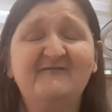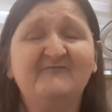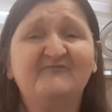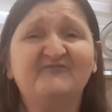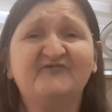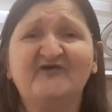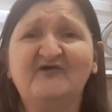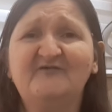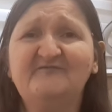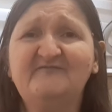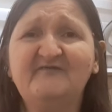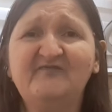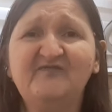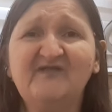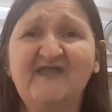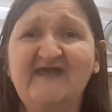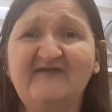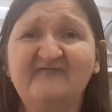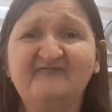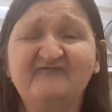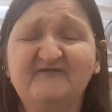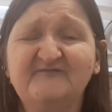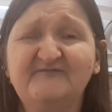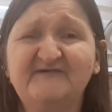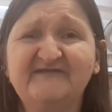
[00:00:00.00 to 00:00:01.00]
Probably
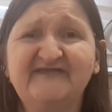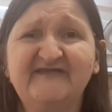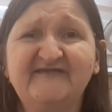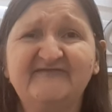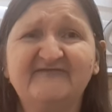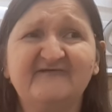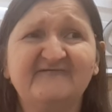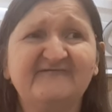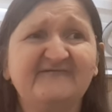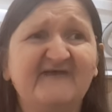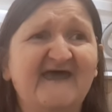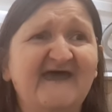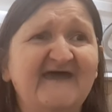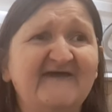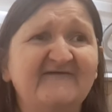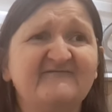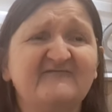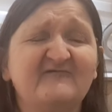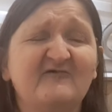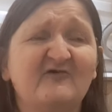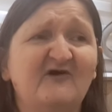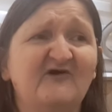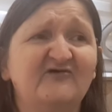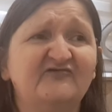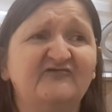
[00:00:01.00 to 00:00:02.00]
everybody does it. I
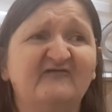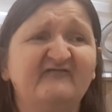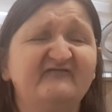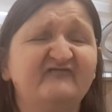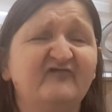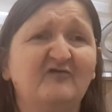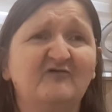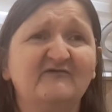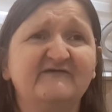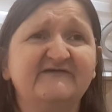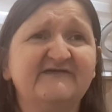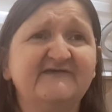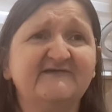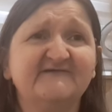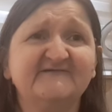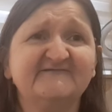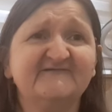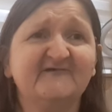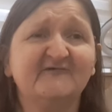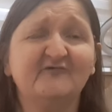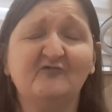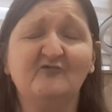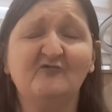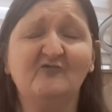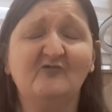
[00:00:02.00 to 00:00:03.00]
saw it on a vlog years
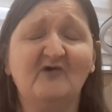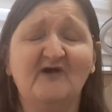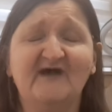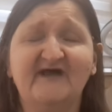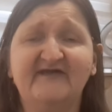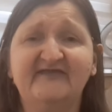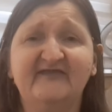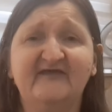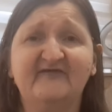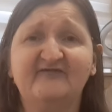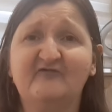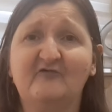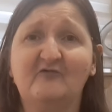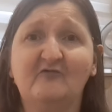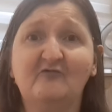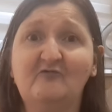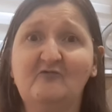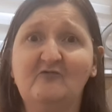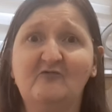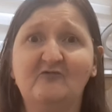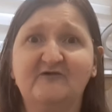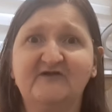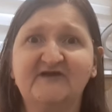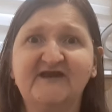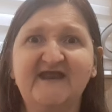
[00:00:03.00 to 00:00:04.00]
ago and I thought,
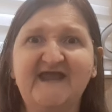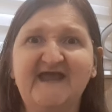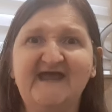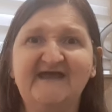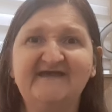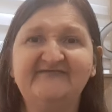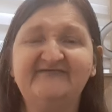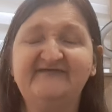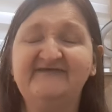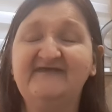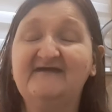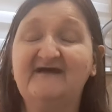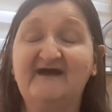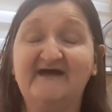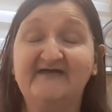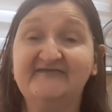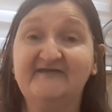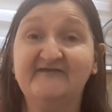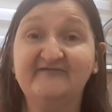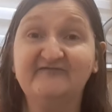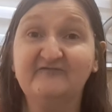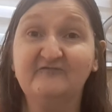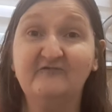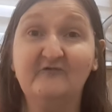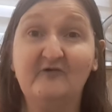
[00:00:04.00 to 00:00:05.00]
oh, great idea. And
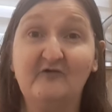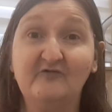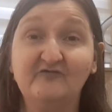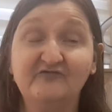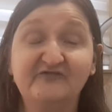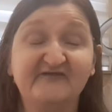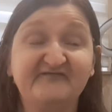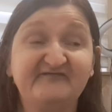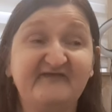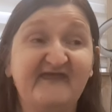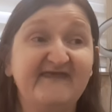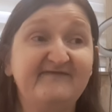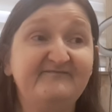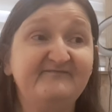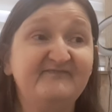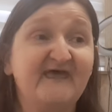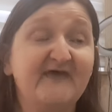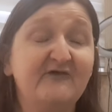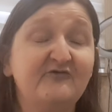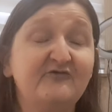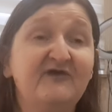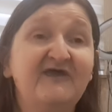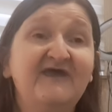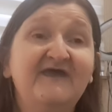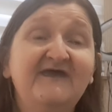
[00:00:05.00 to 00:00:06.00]
I do it all the time
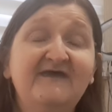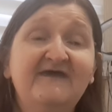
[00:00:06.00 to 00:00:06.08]
now.